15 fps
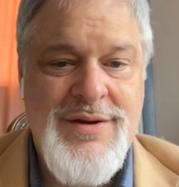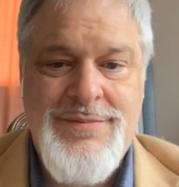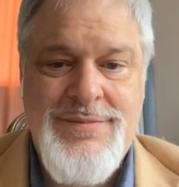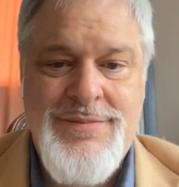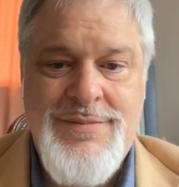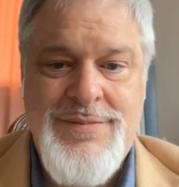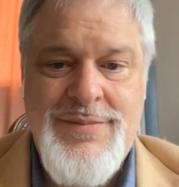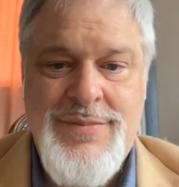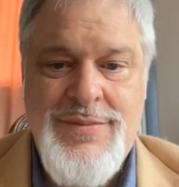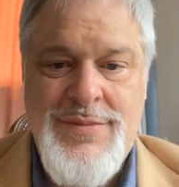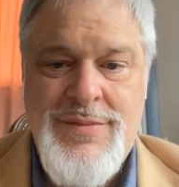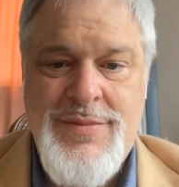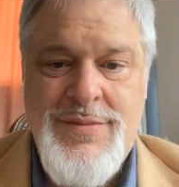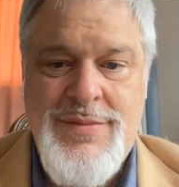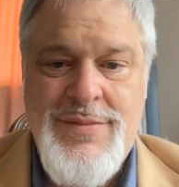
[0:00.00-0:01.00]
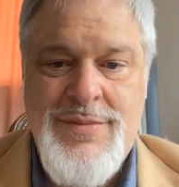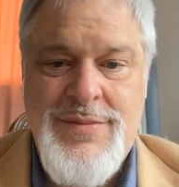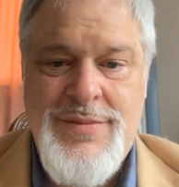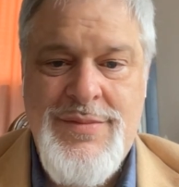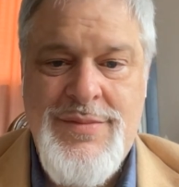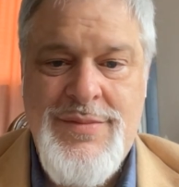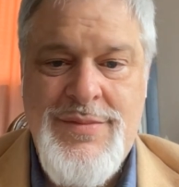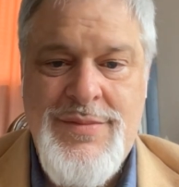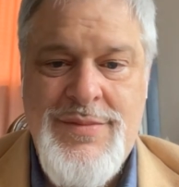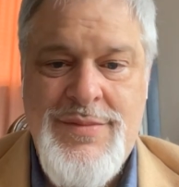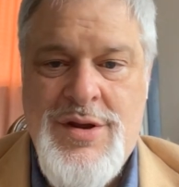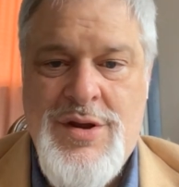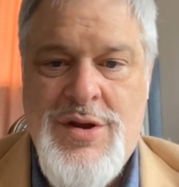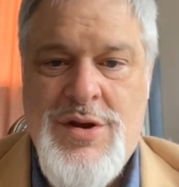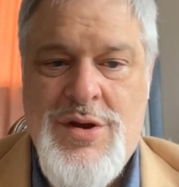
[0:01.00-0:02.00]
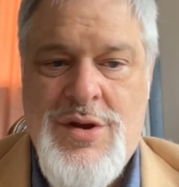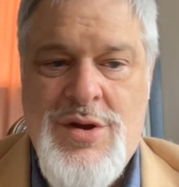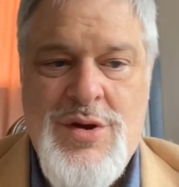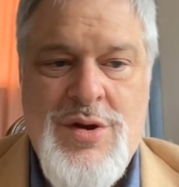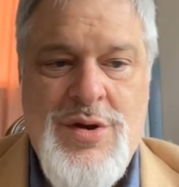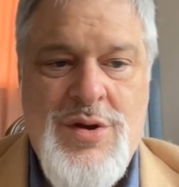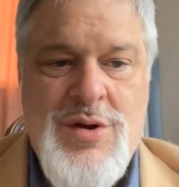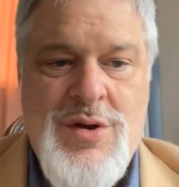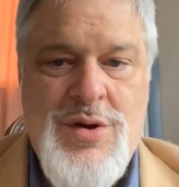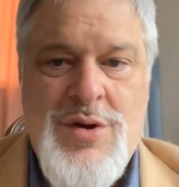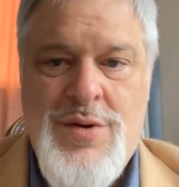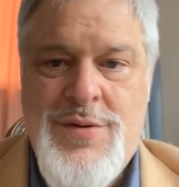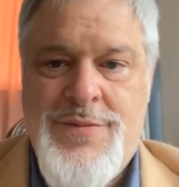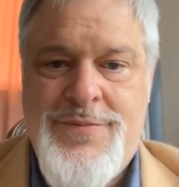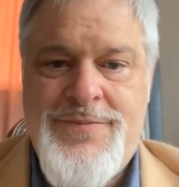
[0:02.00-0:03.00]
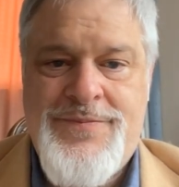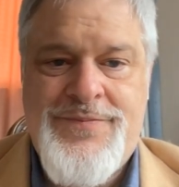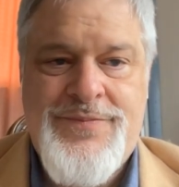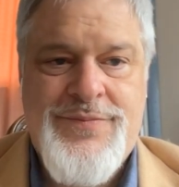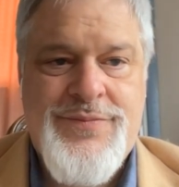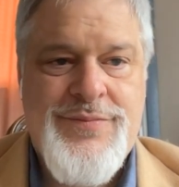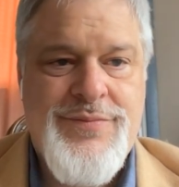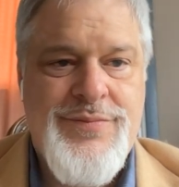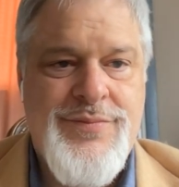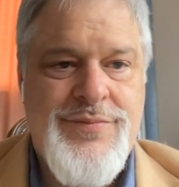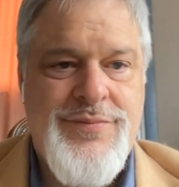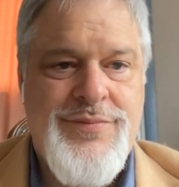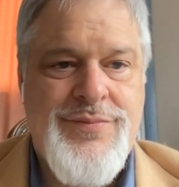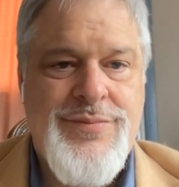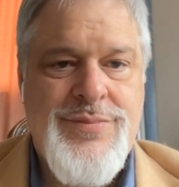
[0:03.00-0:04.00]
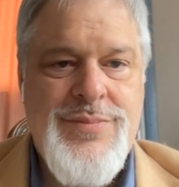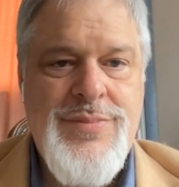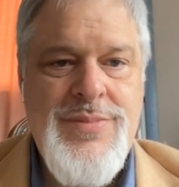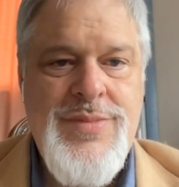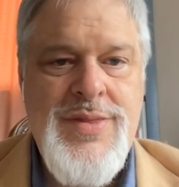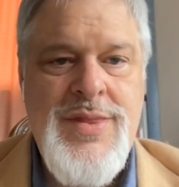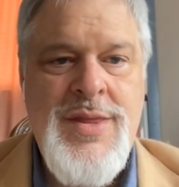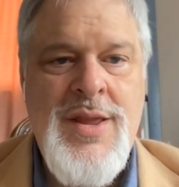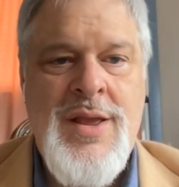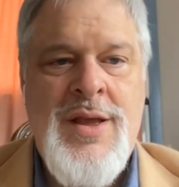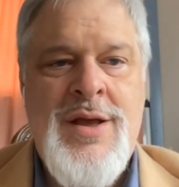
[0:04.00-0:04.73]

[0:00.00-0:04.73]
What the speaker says: Nobody speaks.